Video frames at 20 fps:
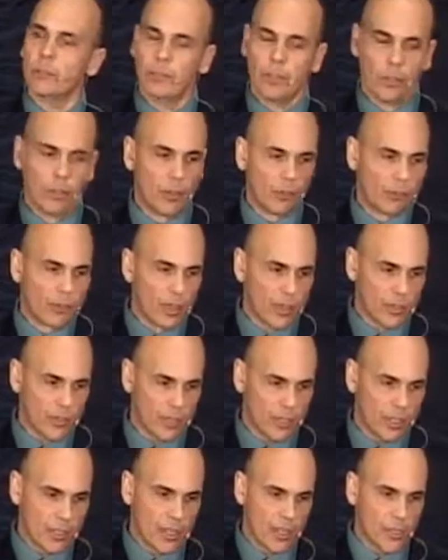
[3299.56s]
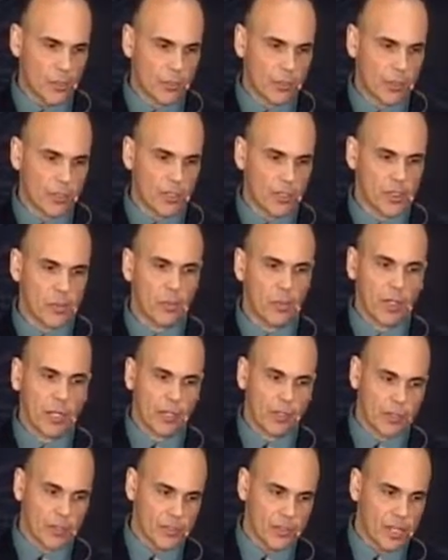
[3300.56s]
the OFH does participate
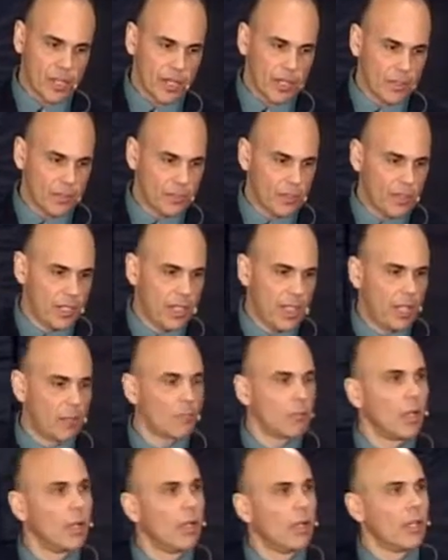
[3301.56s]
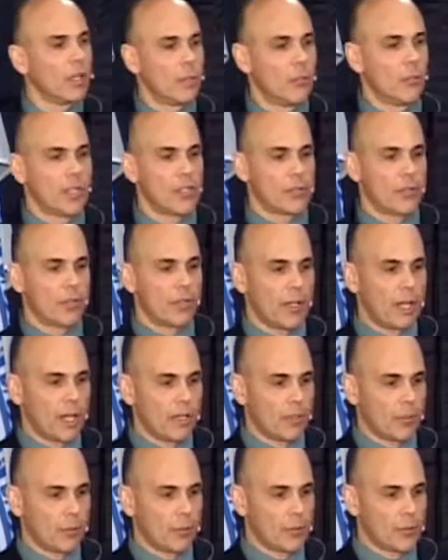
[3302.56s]
on the science team. The Ministry of
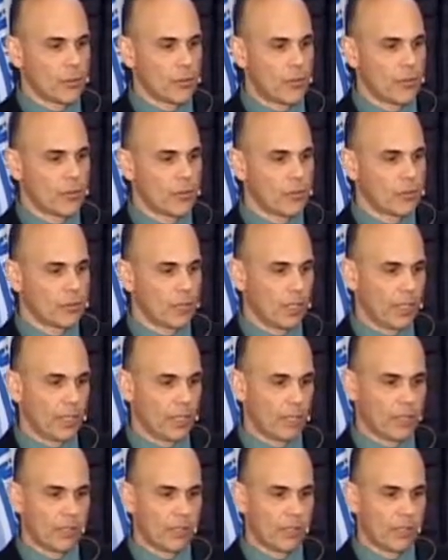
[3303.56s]
Natural Resources, the Lake